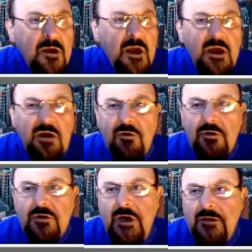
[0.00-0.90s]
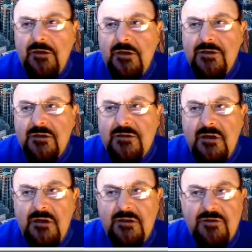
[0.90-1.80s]
Okay, just
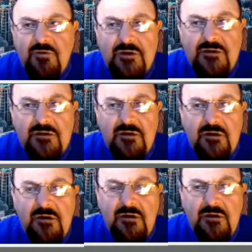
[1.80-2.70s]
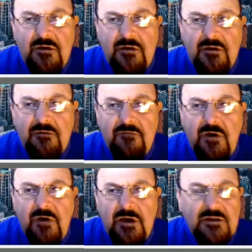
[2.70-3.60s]
this was the
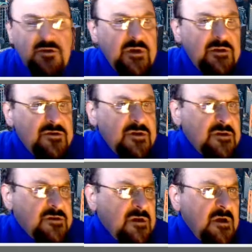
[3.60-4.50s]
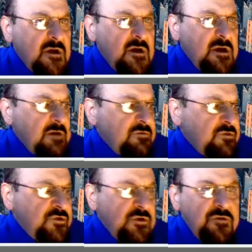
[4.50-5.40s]
file 26. I have to
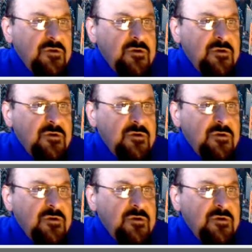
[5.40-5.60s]
show you